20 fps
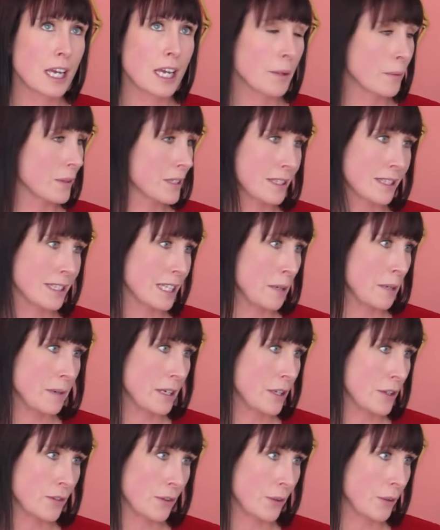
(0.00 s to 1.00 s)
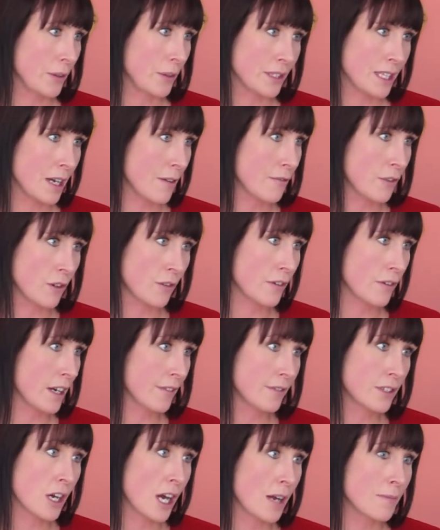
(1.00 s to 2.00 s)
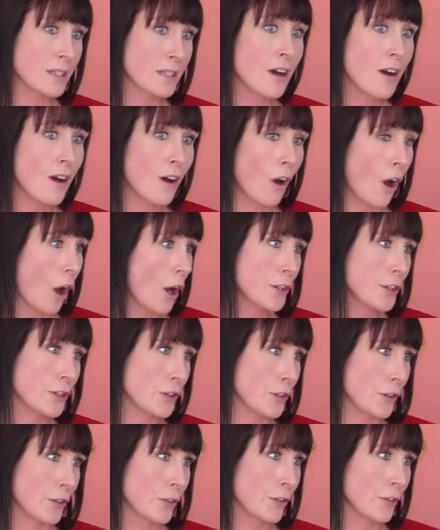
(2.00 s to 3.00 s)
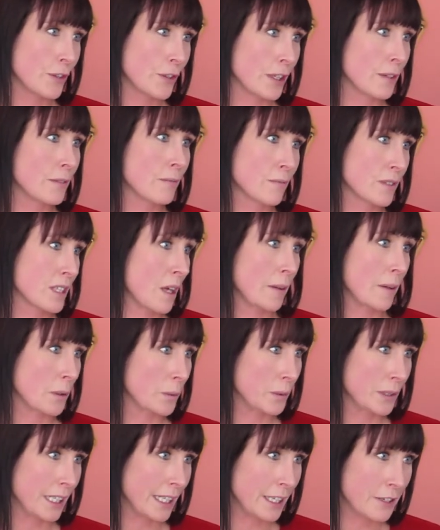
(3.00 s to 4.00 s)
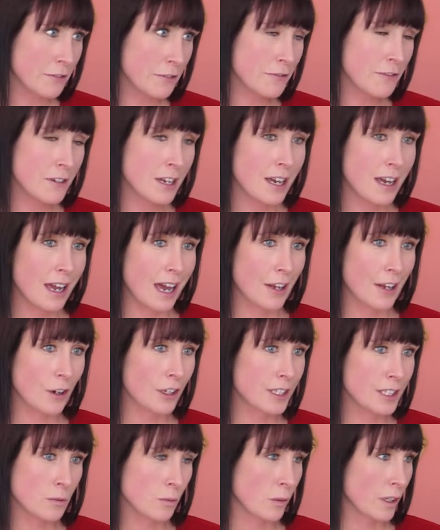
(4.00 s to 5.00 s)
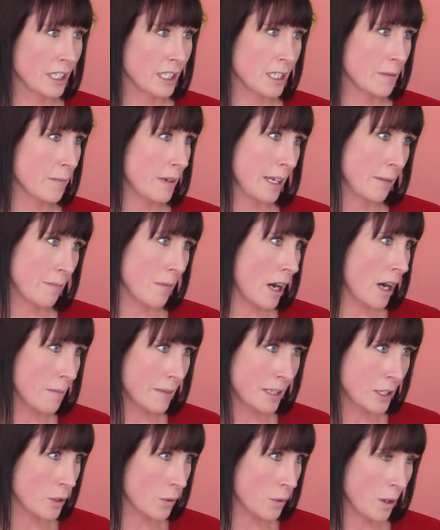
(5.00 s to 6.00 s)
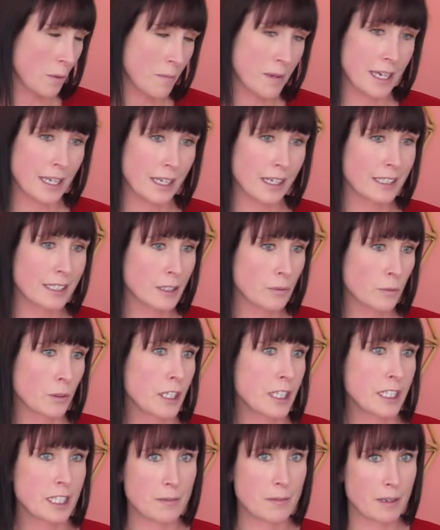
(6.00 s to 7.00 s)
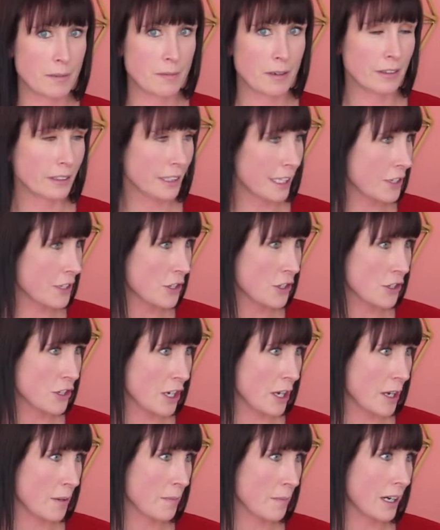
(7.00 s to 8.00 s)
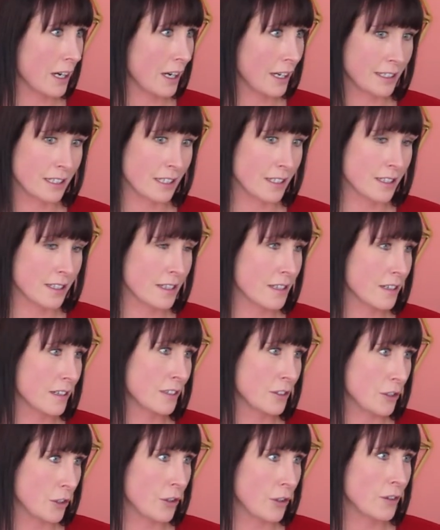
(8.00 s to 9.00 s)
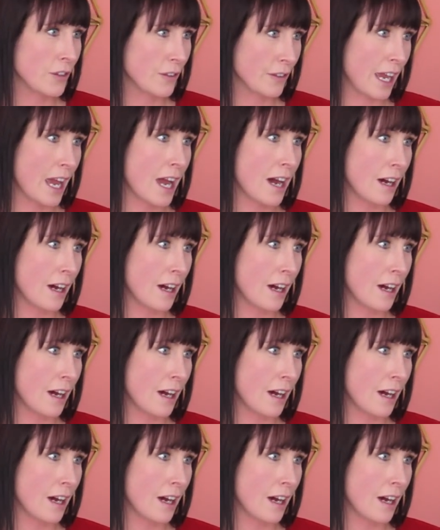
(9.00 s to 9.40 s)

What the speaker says: he wasn't sleeping through, and I was up 4 or 5 times. I knew that something would give, and I didn't want it to be my mental well-being. I didn't want it to be my relationship. I just knew that the